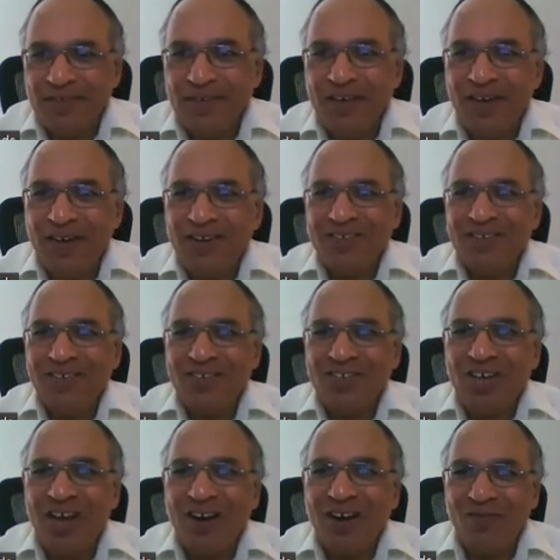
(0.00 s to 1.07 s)
Here is a
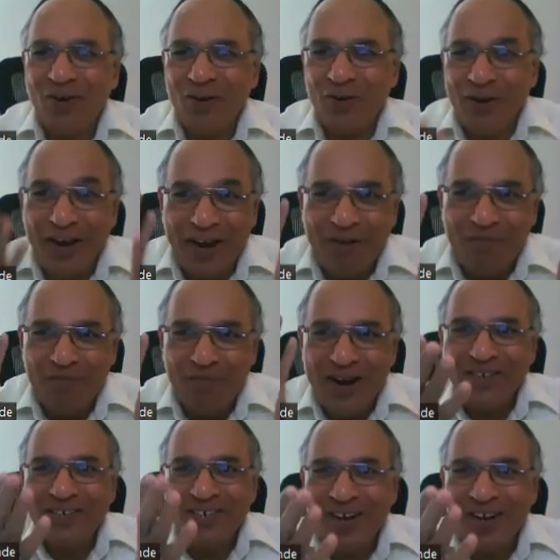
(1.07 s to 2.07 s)
chart for you, ready-made